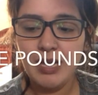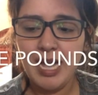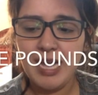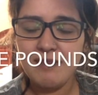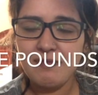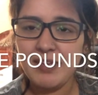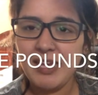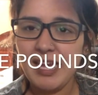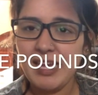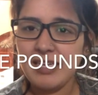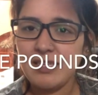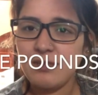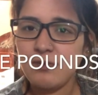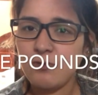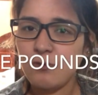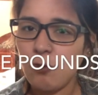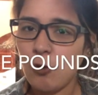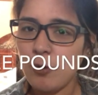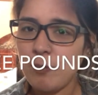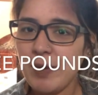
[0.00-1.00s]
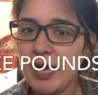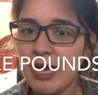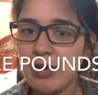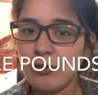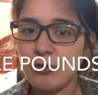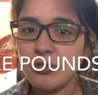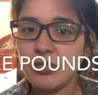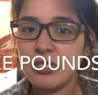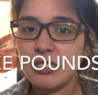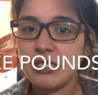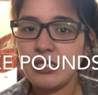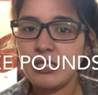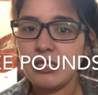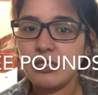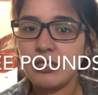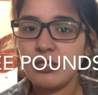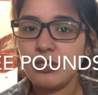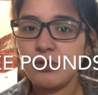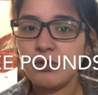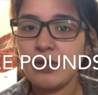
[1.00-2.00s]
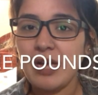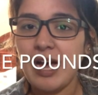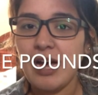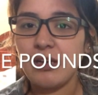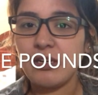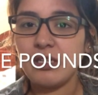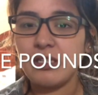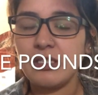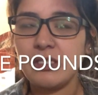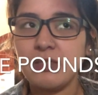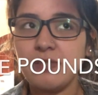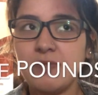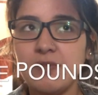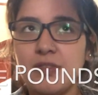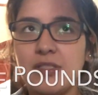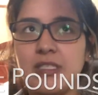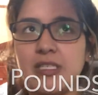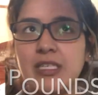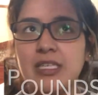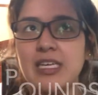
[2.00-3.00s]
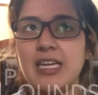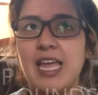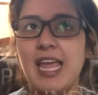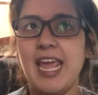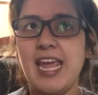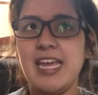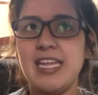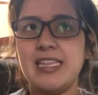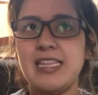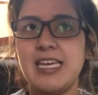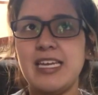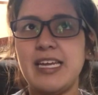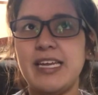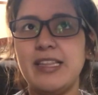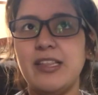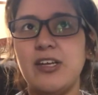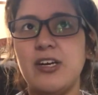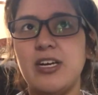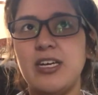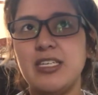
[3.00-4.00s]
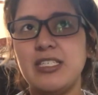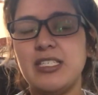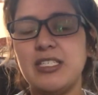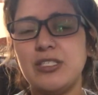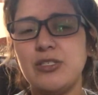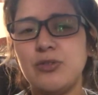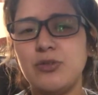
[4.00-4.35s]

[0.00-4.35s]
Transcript: I've gained four pounds out of the eight that I lost.